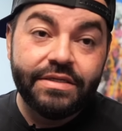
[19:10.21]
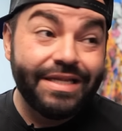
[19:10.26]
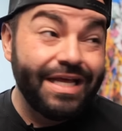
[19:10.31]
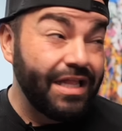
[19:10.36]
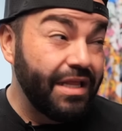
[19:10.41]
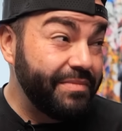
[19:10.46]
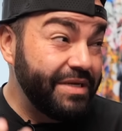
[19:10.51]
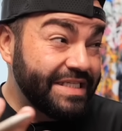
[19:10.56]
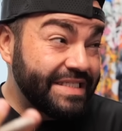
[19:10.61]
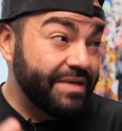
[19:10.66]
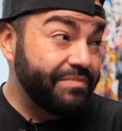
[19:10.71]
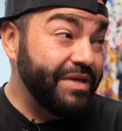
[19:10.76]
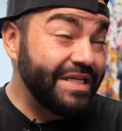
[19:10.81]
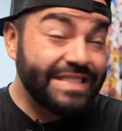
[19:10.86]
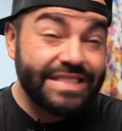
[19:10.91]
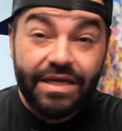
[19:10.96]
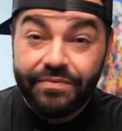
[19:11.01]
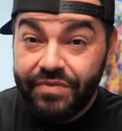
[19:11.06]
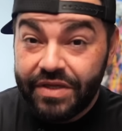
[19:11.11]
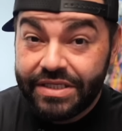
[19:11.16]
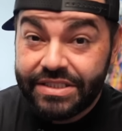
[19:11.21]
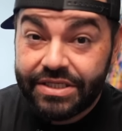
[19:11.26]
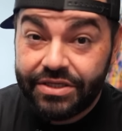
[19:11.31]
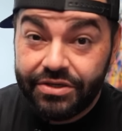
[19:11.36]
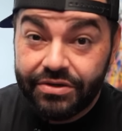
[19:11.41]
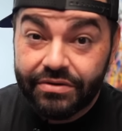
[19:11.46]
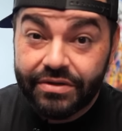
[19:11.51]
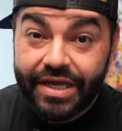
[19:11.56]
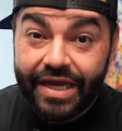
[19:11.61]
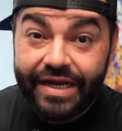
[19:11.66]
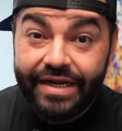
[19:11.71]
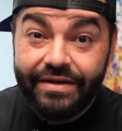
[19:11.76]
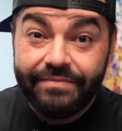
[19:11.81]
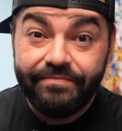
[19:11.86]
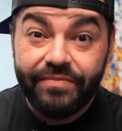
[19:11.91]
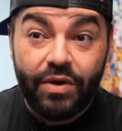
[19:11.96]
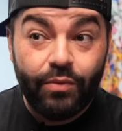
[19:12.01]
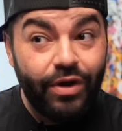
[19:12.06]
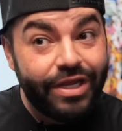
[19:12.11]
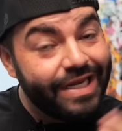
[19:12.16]
Now let me submit something to you, okay?
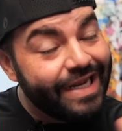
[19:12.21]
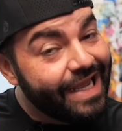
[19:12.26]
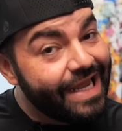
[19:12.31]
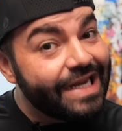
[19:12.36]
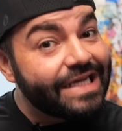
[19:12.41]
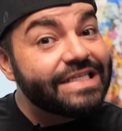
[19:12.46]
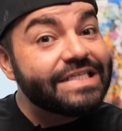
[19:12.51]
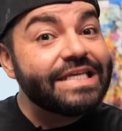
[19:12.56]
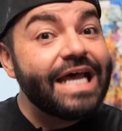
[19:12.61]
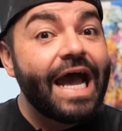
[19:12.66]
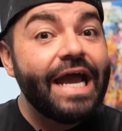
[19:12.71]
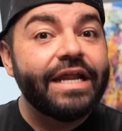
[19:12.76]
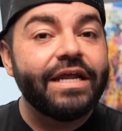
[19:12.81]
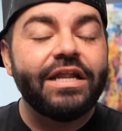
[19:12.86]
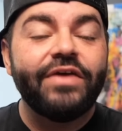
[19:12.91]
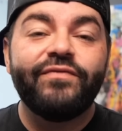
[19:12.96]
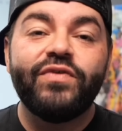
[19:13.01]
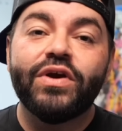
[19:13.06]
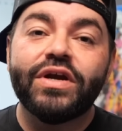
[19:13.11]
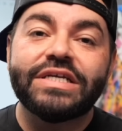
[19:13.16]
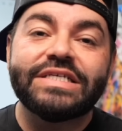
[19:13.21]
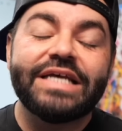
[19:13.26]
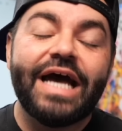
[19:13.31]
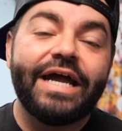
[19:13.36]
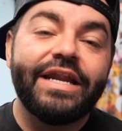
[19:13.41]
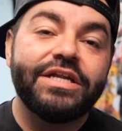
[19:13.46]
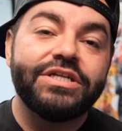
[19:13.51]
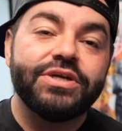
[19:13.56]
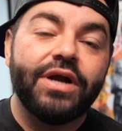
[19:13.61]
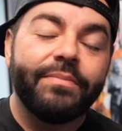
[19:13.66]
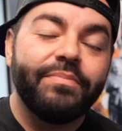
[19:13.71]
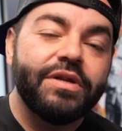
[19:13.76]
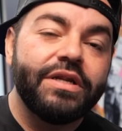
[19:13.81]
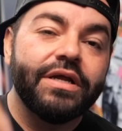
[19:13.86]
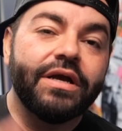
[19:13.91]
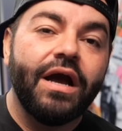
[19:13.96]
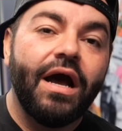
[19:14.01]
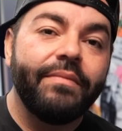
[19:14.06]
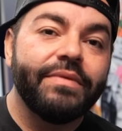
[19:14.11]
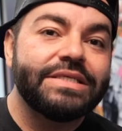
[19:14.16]
I want you to get excited. If you're excited, drop it in
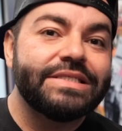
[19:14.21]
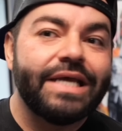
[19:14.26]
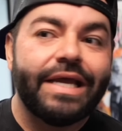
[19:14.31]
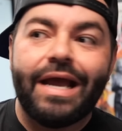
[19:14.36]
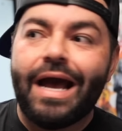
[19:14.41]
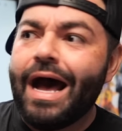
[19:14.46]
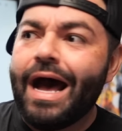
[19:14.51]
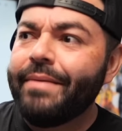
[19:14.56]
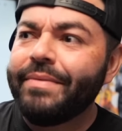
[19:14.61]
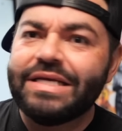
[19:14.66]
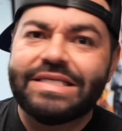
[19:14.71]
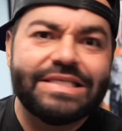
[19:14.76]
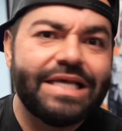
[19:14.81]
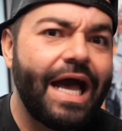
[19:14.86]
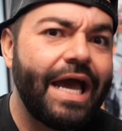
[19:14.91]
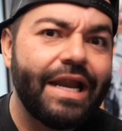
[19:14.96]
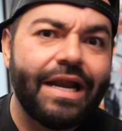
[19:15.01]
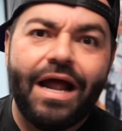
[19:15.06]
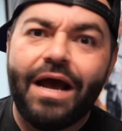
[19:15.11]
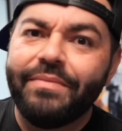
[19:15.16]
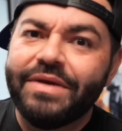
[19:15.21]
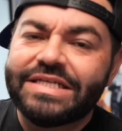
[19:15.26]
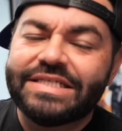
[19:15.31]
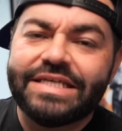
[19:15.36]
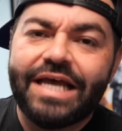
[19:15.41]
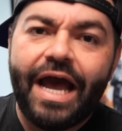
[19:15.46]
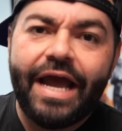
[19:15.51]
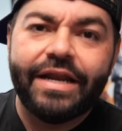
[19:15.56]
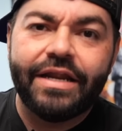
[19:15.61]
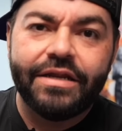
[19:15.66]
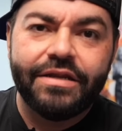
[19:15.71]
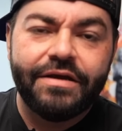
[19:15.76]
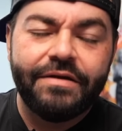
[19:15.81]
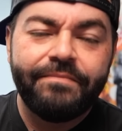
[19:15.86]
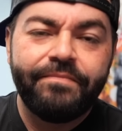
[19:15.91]
the comments. Say, I'm excited, I'm excited.